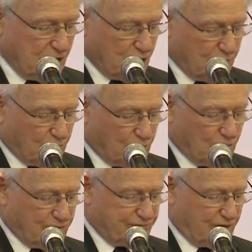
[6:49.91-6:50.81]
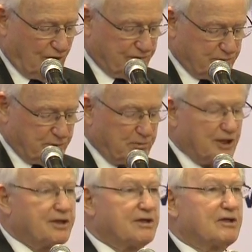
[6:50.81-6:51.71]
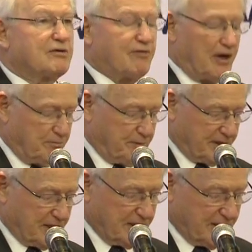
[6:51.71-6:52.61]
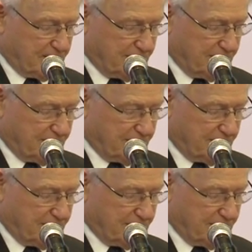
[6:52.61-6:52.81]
who are all involved in promoting development in the